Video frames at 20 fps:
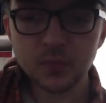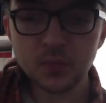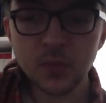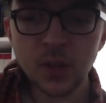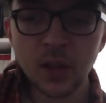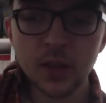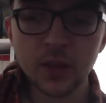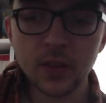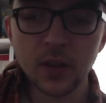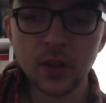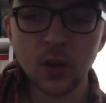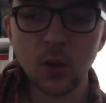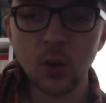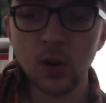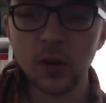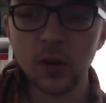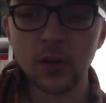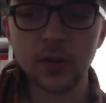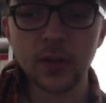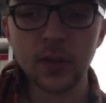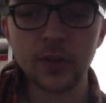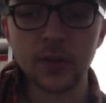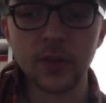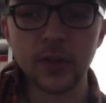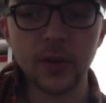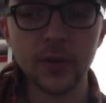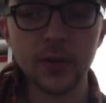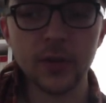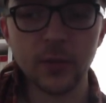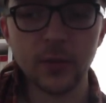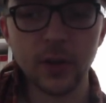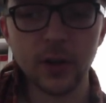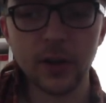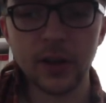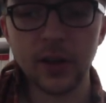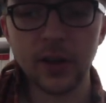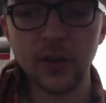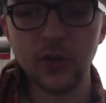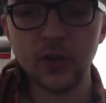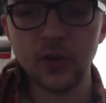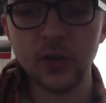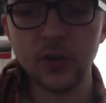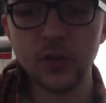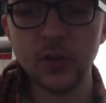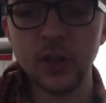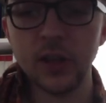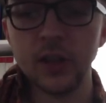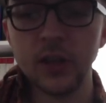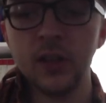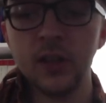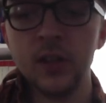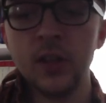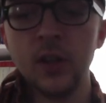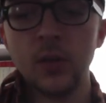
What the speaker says: In the chorus, that's the only variation you get,